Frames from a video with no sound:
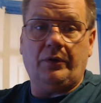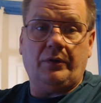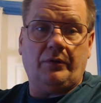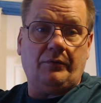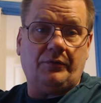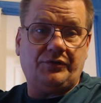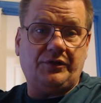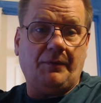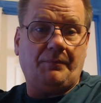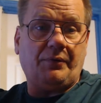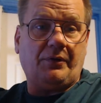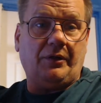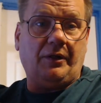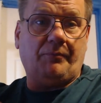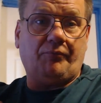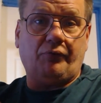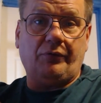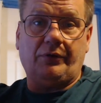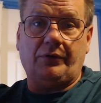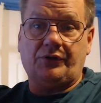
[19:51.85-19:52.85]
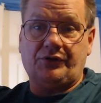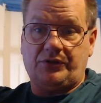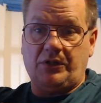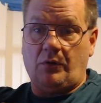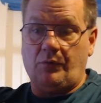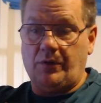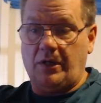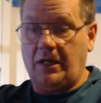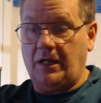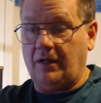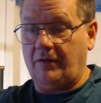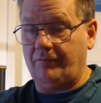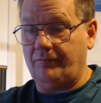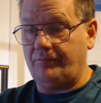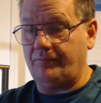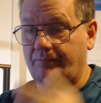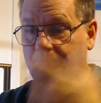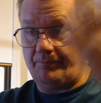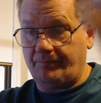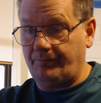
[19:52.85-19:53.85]
Typically, printers don't
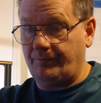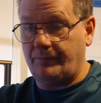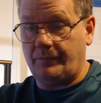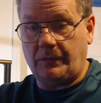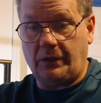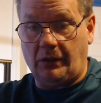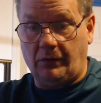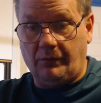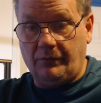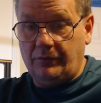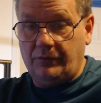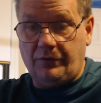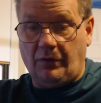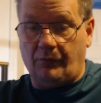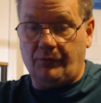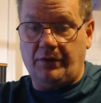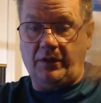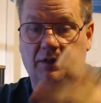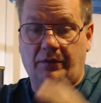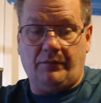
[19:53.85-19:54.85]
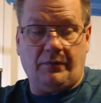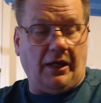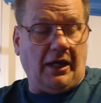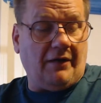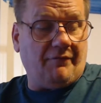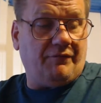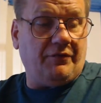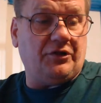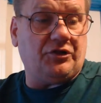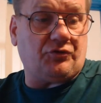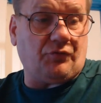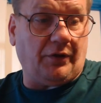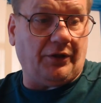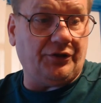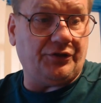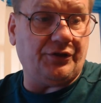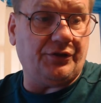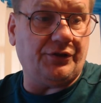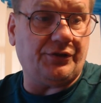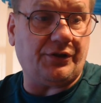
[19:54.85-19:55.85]
need half-inch
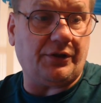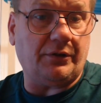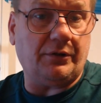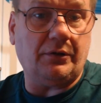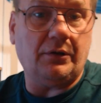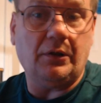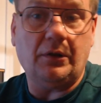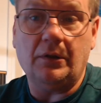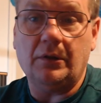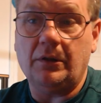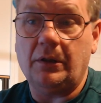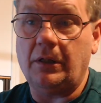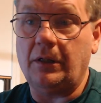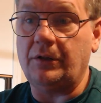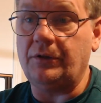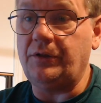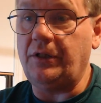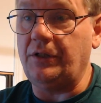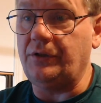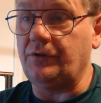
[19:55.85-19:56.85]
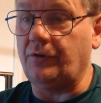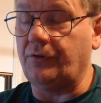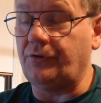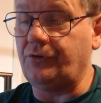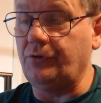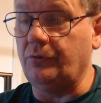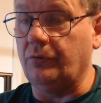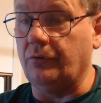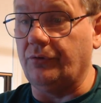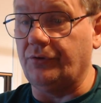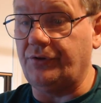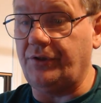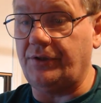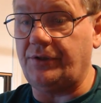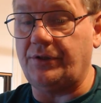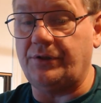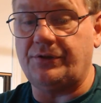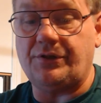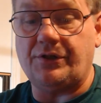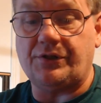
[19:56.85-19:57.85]
wrenches and diesel tools.
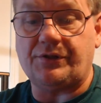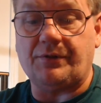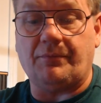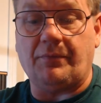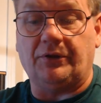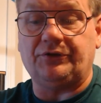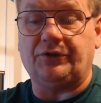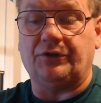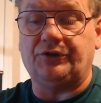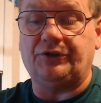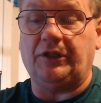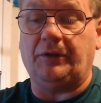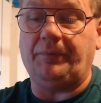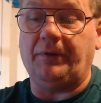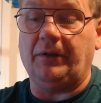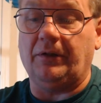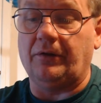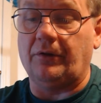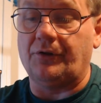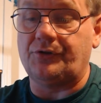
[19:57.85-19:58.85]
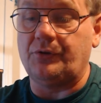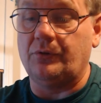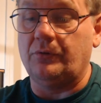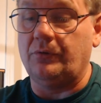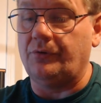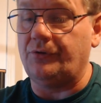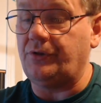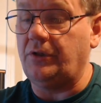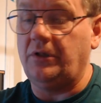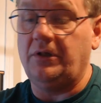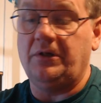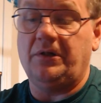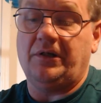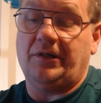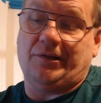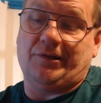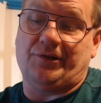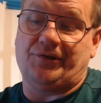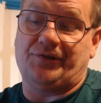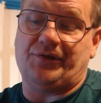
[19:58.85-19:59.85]
This is just a bunch of cheapy little tools.
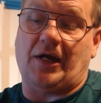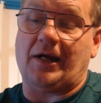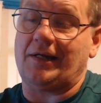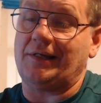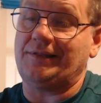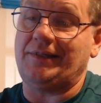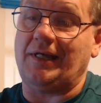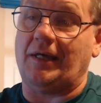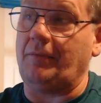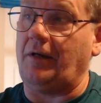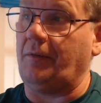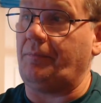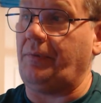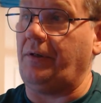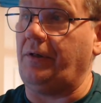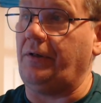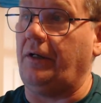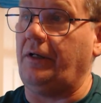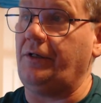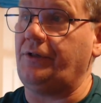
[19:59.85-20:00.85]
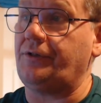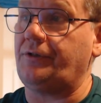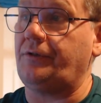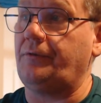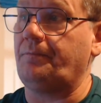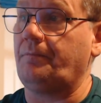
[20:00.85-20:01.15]
A little socket set might be nice.